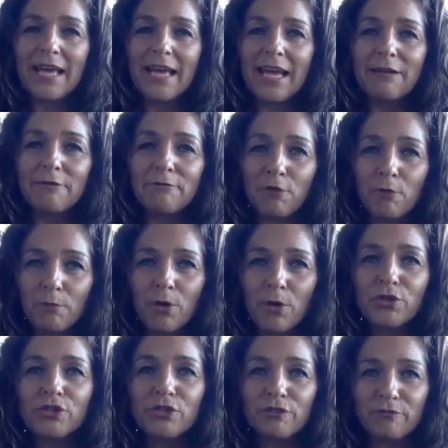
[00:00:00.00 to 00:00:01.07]
And for
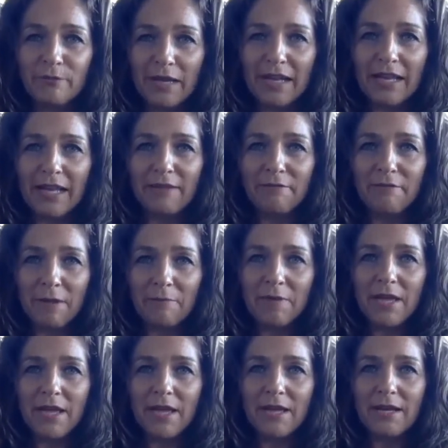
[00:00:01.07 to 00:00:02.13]
most of my life,
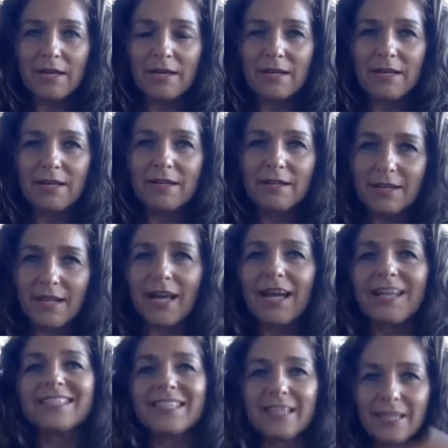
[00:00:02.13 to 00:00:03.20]
Abby, like
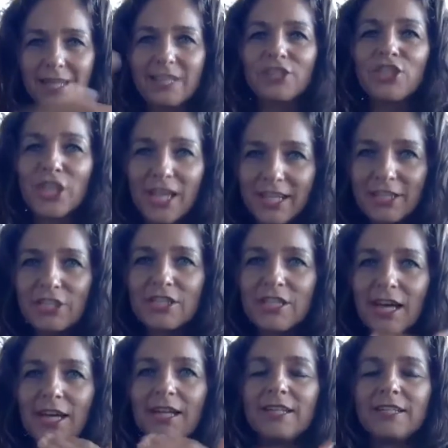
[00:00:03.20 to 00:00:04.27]
until I changed
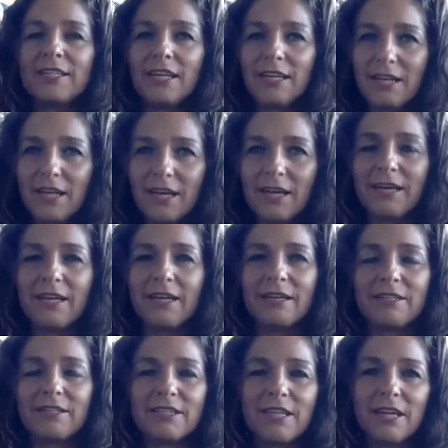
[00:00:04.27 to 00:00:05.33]
that and I
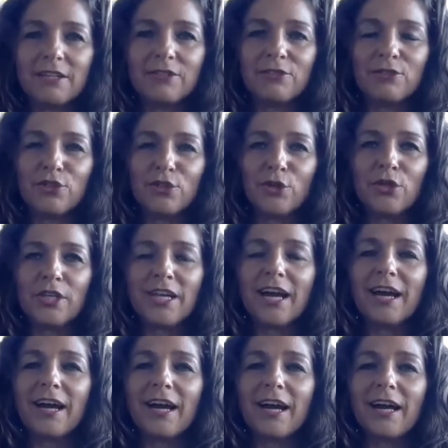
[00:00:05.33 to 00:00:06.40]
started the journey,
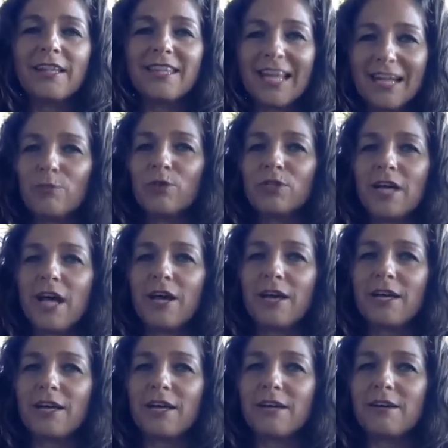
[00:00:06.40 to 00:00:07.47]
that was
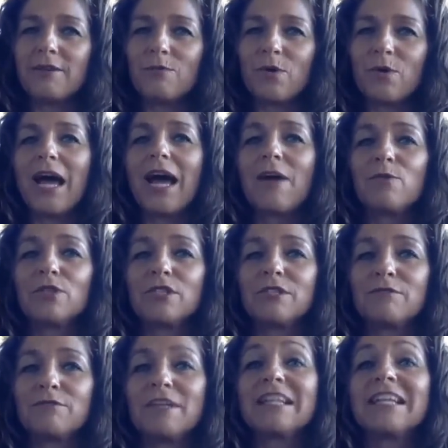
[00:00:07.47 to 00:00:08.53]
what I
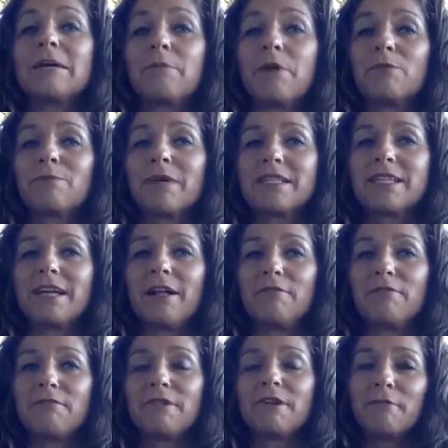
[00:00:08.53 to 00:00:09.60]
was feeling about myself,
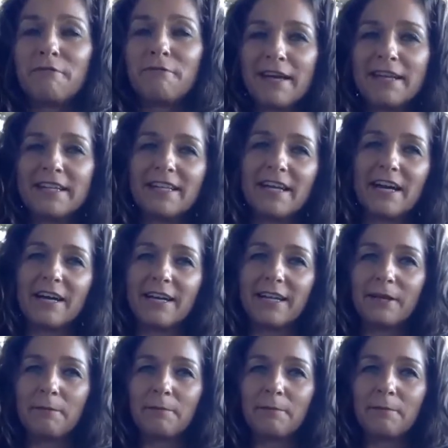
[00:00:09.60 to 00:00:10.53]
fat and ugly.